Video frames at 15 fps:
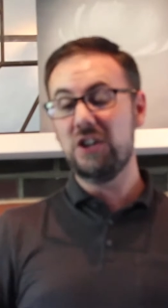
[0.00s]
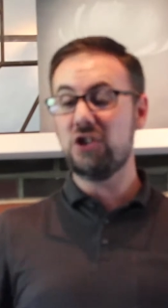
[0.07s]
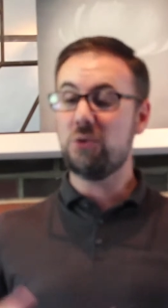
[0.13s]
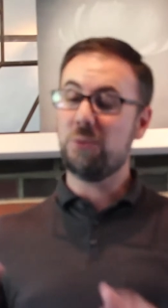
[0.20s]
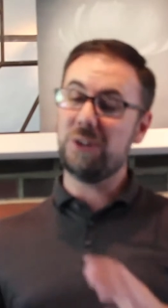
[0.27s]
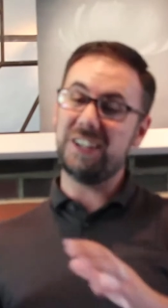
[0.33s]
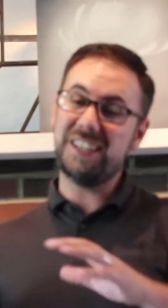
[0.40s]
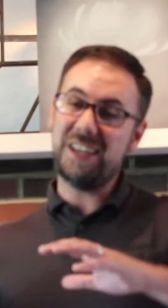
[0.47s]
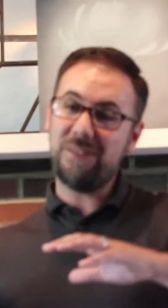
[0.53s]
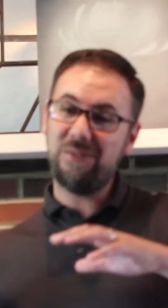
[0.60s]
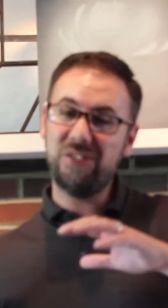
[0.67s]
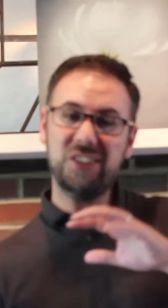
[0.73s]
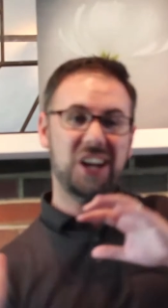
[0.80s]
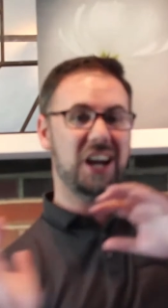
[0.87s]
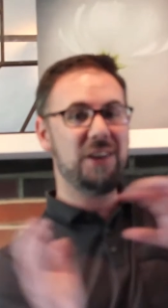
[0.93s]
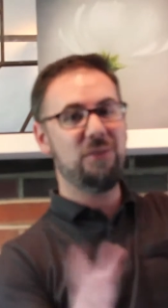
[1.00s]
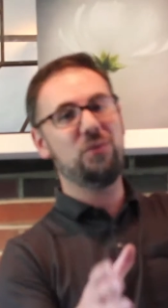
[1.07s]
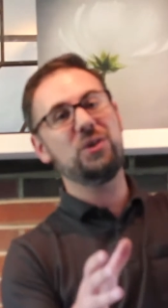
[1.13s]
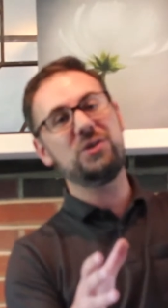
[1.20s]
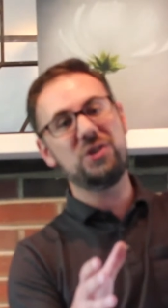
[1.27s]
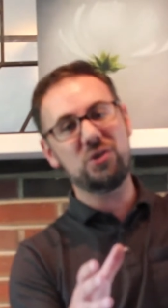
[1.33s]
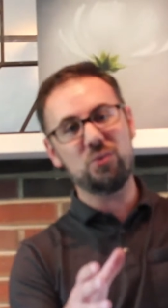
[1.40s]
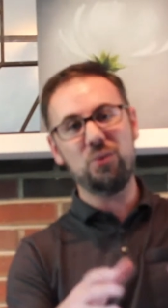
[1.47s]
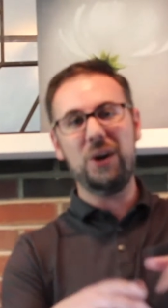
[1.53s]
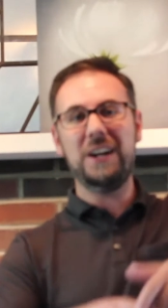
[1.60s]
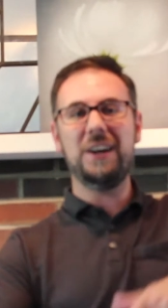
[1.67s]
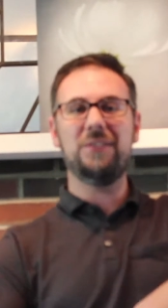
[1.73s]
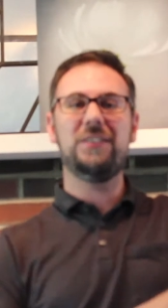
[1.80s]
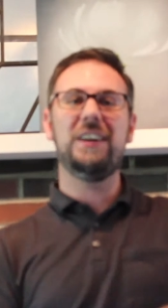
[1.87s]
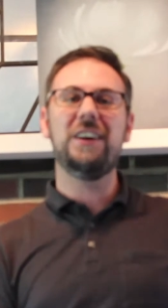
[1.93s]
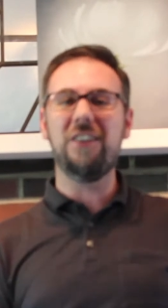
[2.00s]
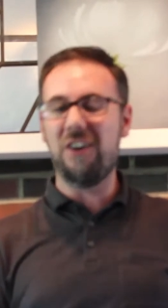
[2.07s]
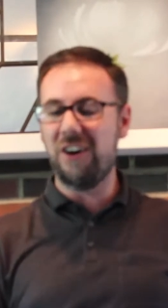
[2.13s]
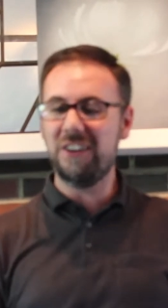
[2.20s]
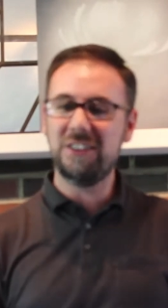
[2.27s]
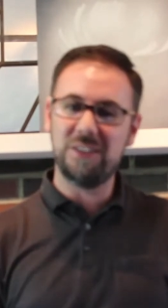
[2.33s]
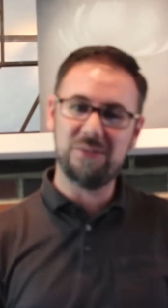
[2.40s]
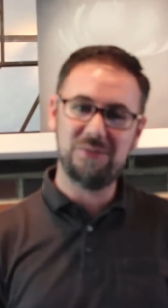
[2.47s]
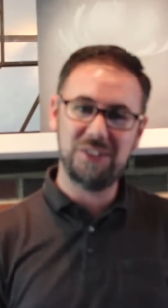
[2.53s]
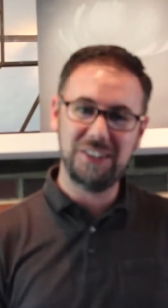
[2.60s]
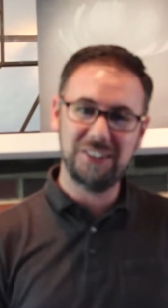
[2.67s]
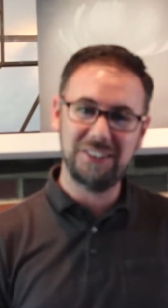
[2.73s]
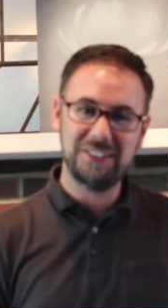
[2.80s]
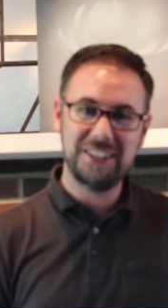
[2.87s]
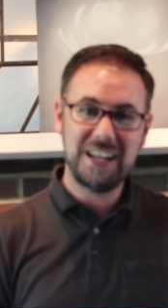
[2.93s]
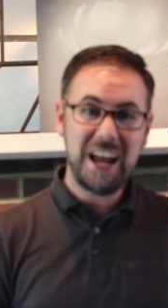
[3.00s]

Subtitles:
So we're going to get Flying Fortress right out there on the field,